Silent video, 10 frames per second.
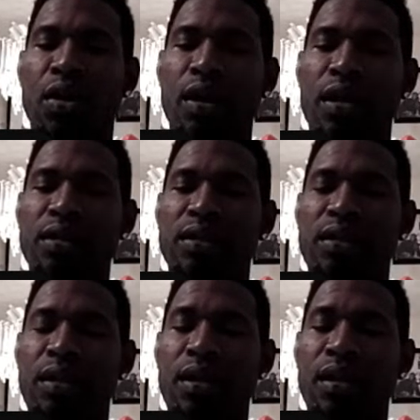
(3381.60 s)

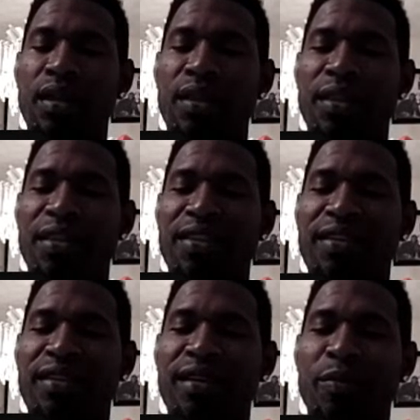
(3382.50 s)
Docklands tenure
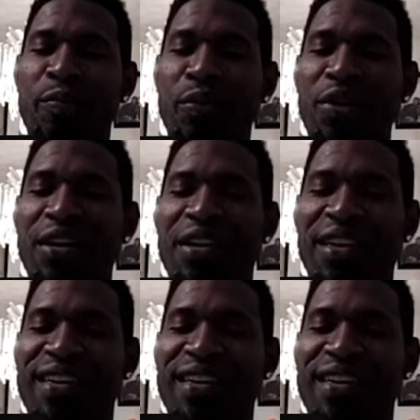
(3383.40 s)
to the pre.